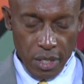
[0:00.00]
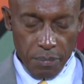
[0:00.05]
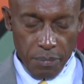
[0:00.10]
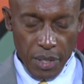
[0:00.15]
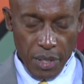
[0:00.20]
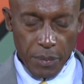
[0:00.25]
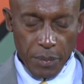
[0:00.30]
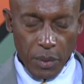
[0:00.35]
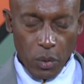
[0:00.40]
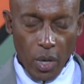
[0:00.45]

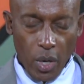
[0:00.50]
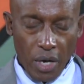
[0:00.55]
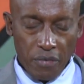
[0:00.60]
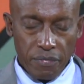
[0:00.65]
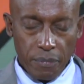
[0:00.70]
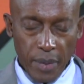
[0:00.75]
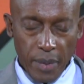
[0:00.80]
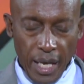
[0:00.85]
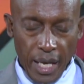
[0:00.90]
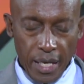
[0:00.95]
people who have
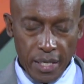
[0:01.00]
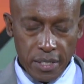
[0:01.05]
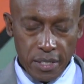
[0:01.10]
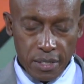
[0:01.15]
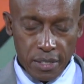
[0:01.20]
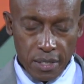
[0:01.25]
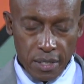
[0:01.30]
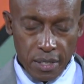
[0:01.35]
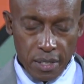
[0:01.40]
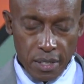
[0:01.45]
made
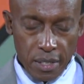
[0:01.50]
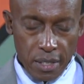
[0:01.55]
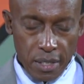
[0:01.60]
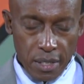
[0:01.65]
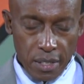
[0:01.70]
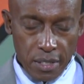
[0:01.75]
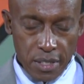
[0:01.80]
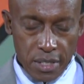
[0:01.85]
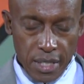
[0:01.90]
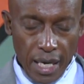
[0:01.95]

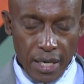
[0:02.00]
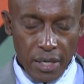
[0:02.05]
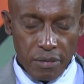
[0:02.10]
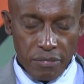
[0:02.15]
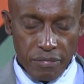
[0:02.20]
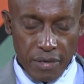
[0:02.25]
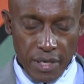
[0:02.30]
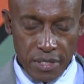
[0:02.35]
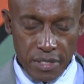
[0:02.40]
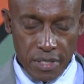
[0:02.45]

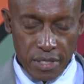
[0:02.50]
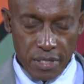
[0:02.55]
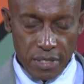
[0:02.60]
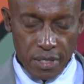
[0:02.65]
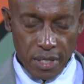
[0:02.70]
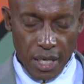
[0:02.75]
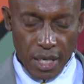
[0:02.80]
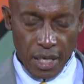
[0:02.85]
sacrifices.